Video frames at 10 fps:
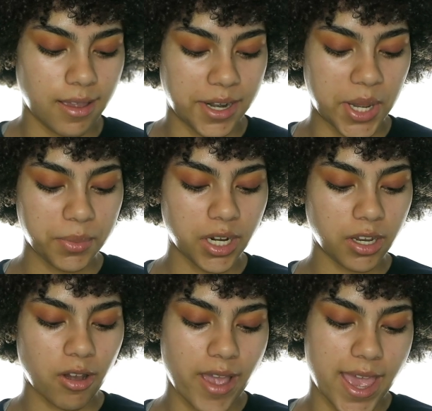Now I'm gonna
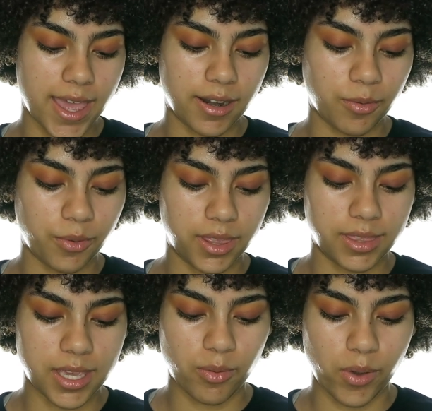go in with
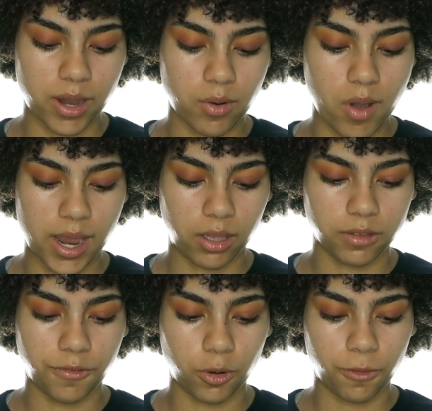the Wet n Wild
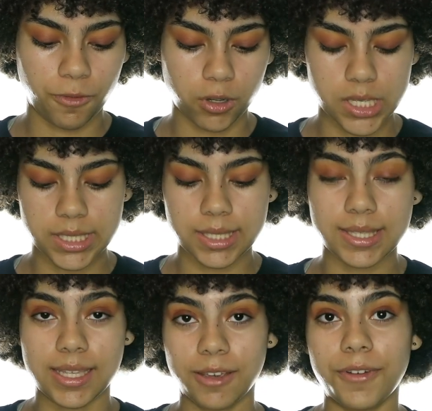Photo Focus
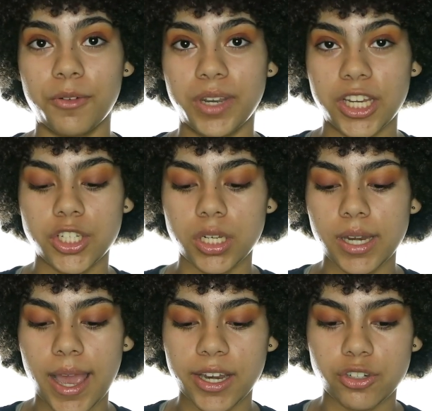Stick Foundation.
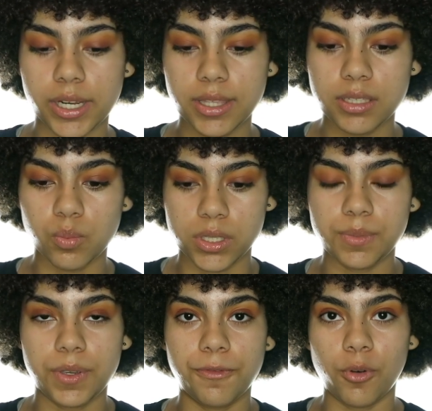I tried this once
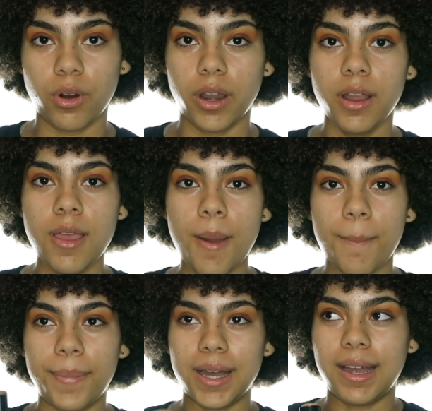before,
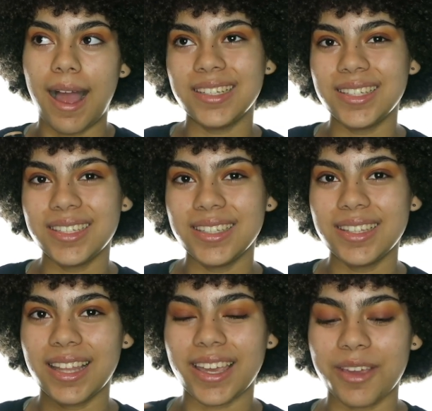but
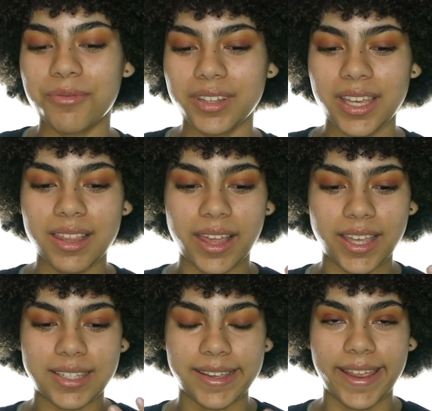like it really
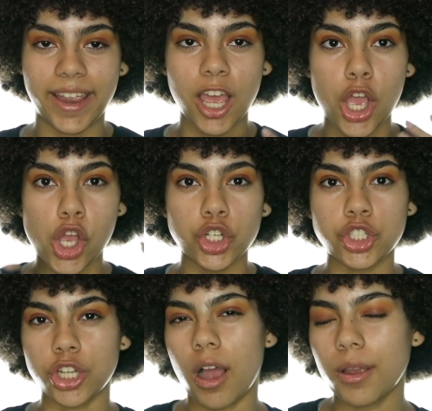like didn't
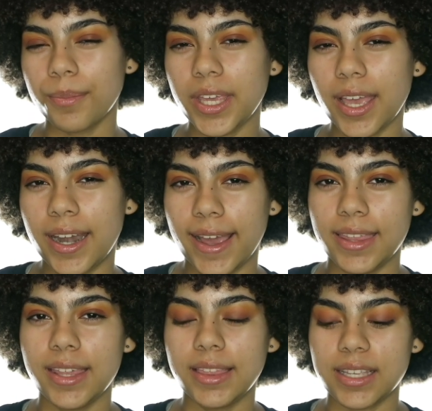shock me, and I
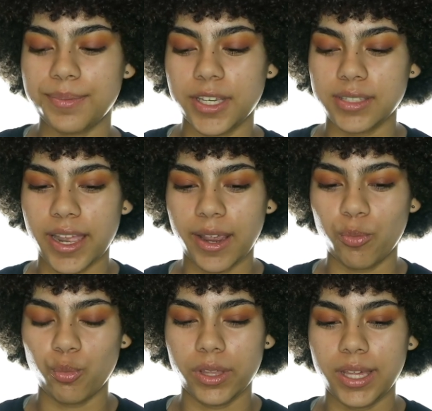think that's because I didn't
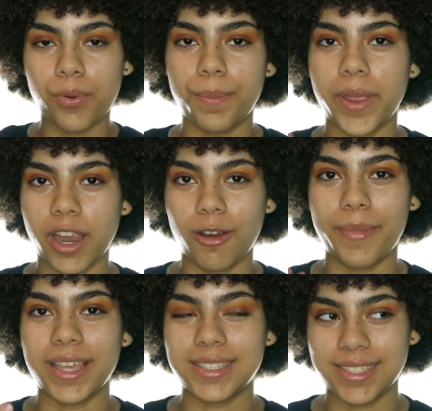really prepare
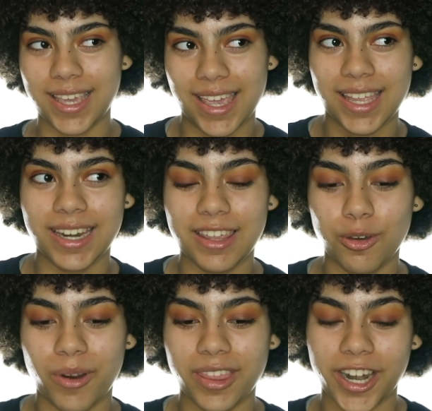my skin the
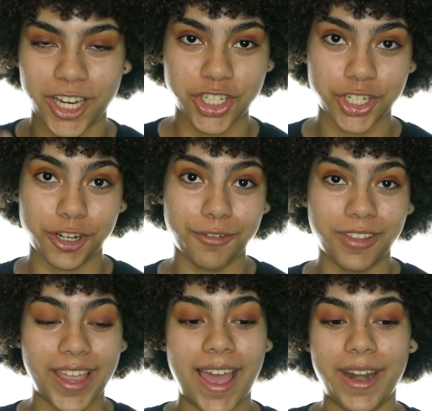way that I should have.
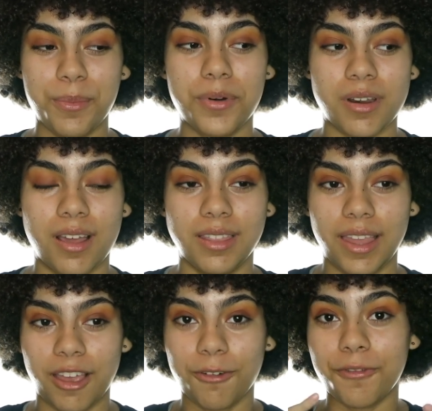Like I didn't put on
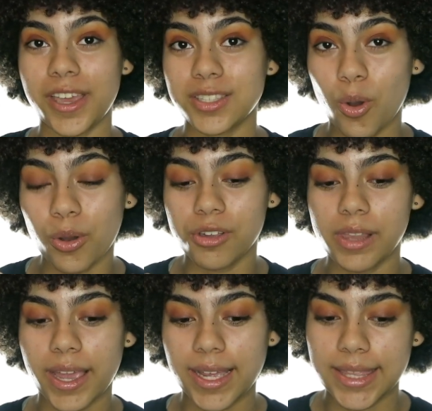like a face oil
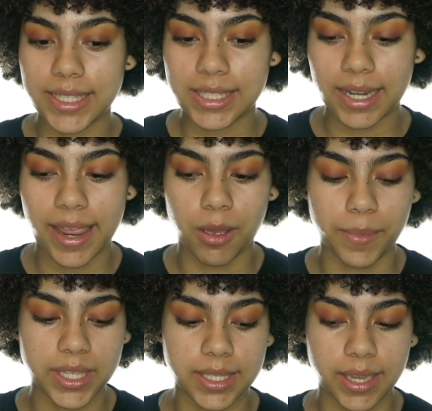like I did today on
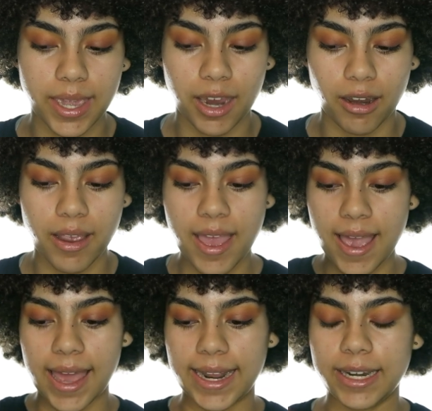my skincare,
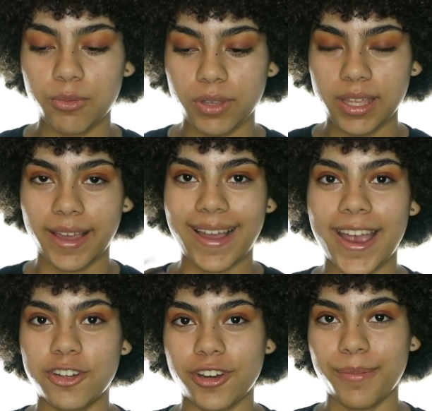and I didn't really like
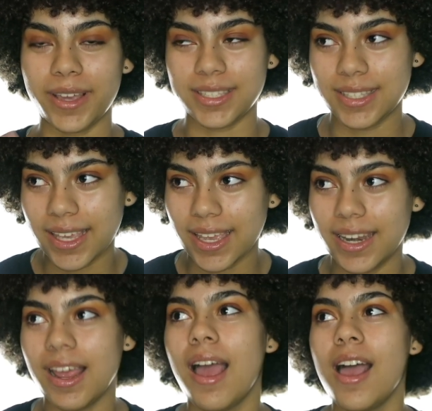hydrate my
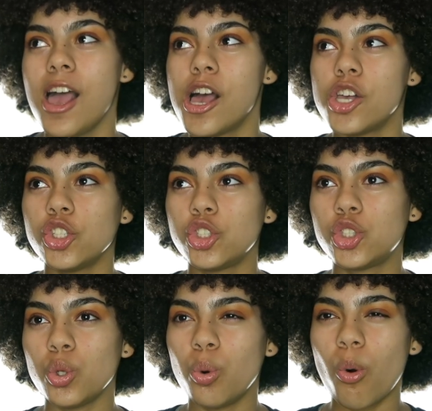skin
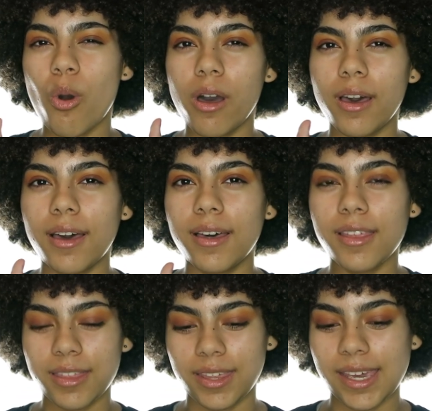to
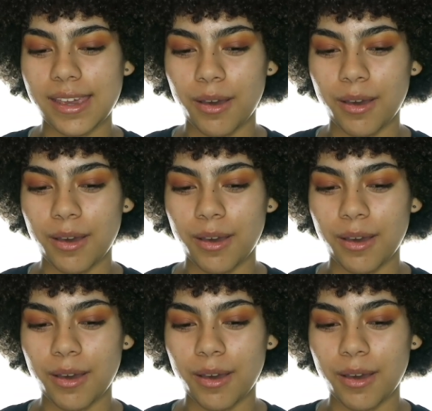the